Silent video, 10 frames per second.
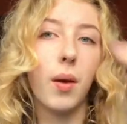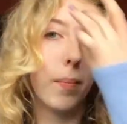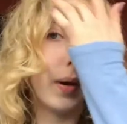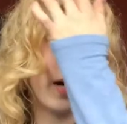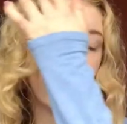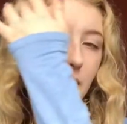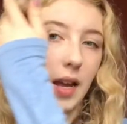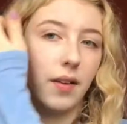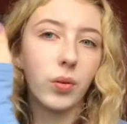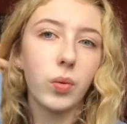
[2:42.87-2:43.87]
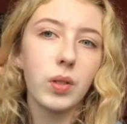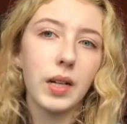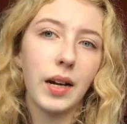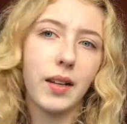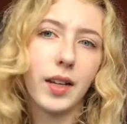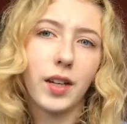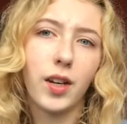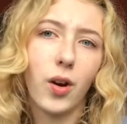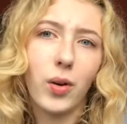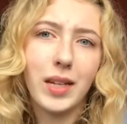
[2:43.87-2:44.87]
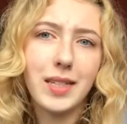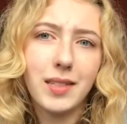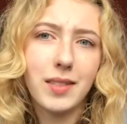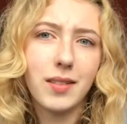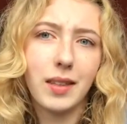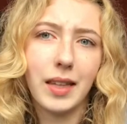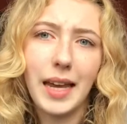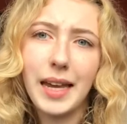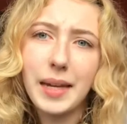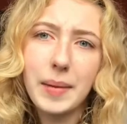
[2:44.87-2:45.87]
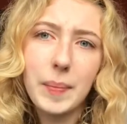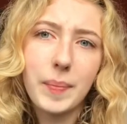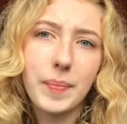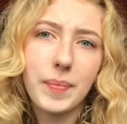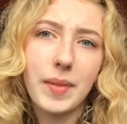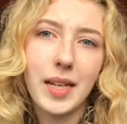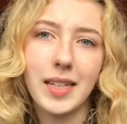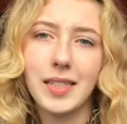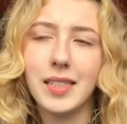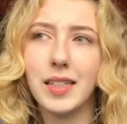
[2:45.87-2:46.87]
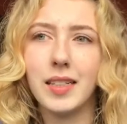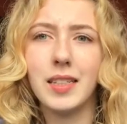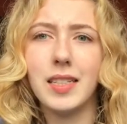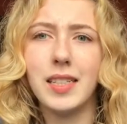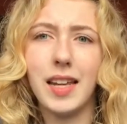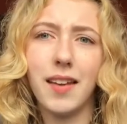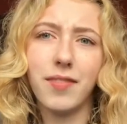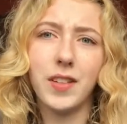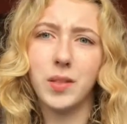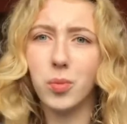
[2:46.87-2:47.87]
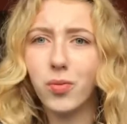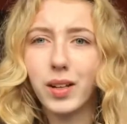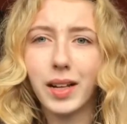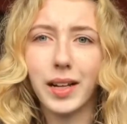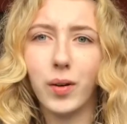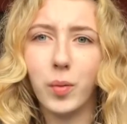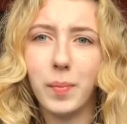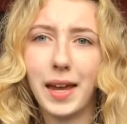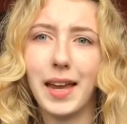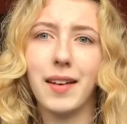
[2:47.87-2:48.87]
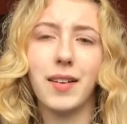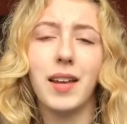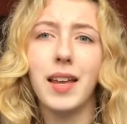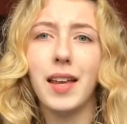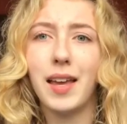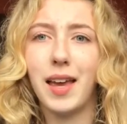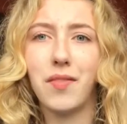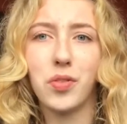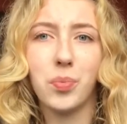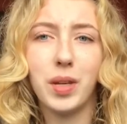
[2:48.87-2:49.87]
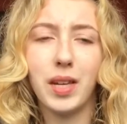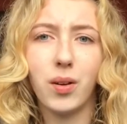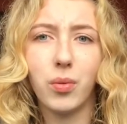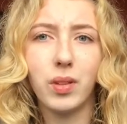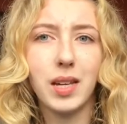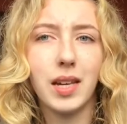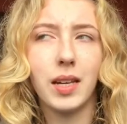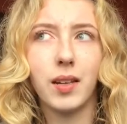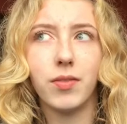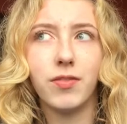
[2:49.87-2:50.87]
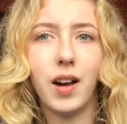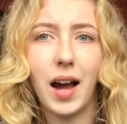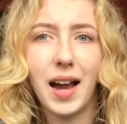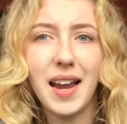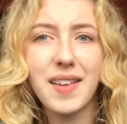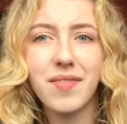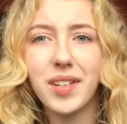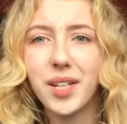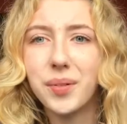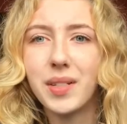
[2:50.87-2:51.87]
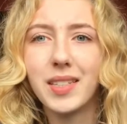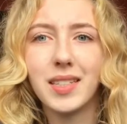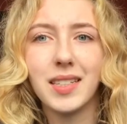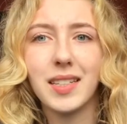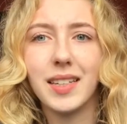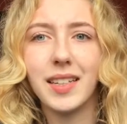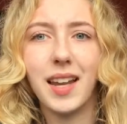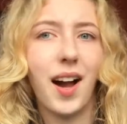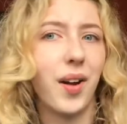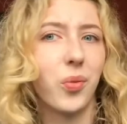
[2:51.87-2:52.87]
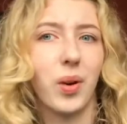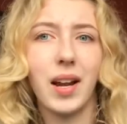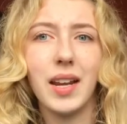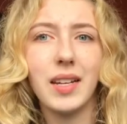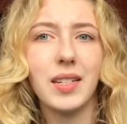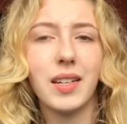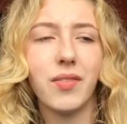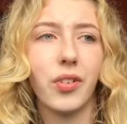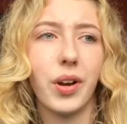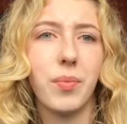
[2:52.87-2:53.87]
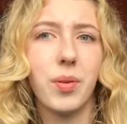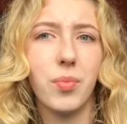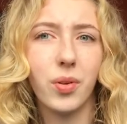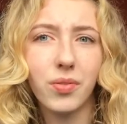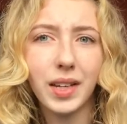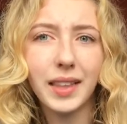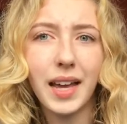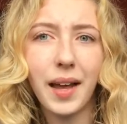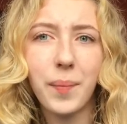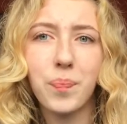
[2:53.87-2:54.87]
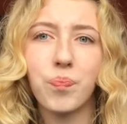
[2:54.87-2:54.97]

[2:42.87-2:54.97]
but everyone was kind of like, you know, he's lame, he's stiff, he's moving like an old man, and for being only 5, it was not right for him to move like that.